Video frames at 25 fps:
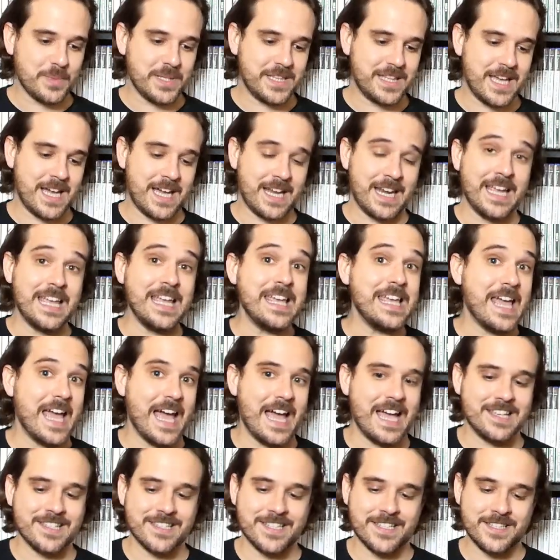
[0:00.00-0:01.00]
me that he
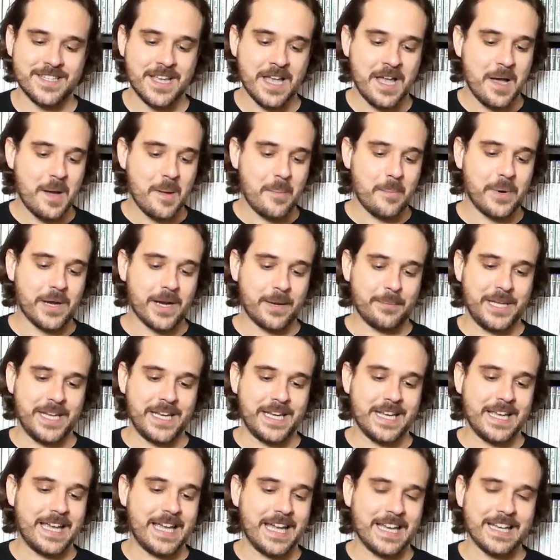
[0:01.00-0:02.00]
has it. But, I
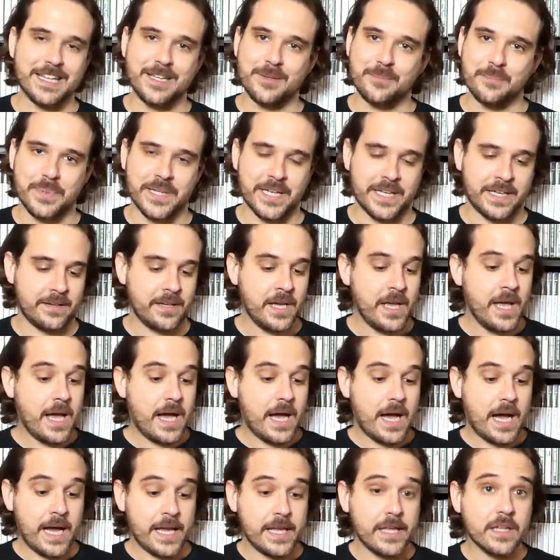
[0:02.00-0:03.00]
mean, can't complain.
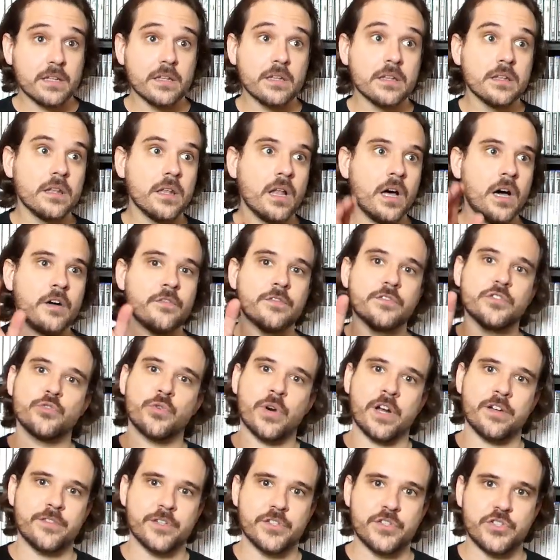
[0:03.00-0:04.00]
I love
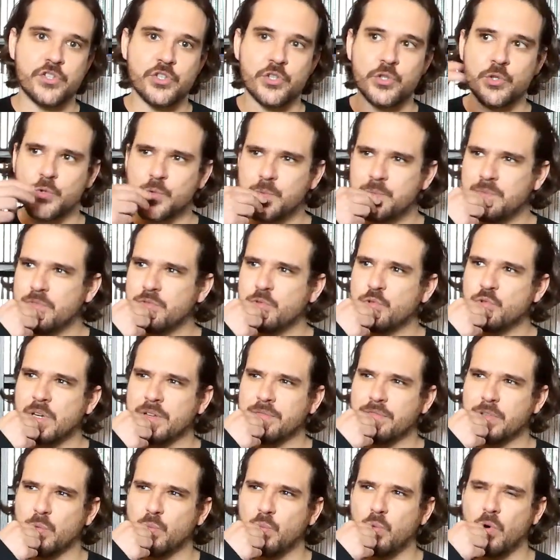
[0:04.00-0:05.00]
Driver 2.
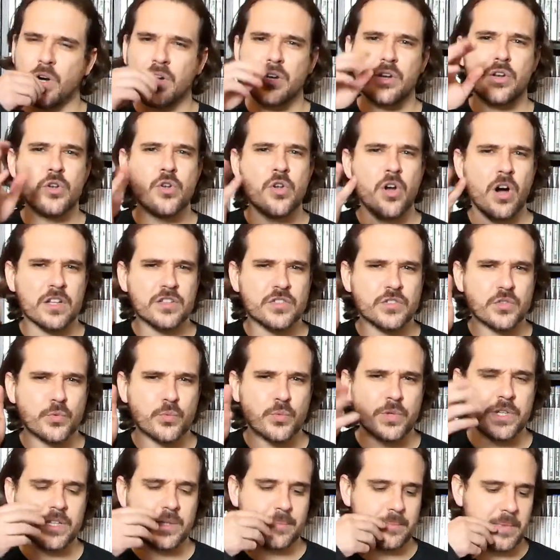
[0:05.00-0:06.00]
Driver 1, not
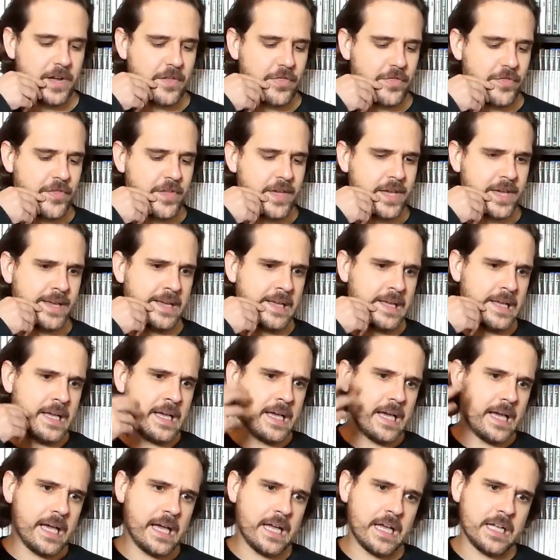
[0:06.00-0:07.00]
really my thing.
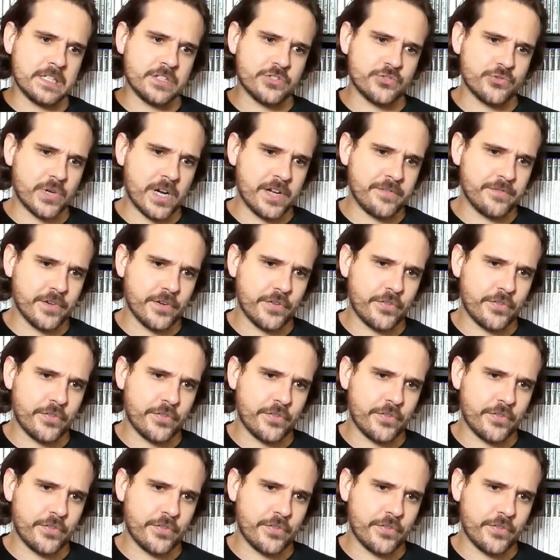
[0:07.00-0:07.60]
Driver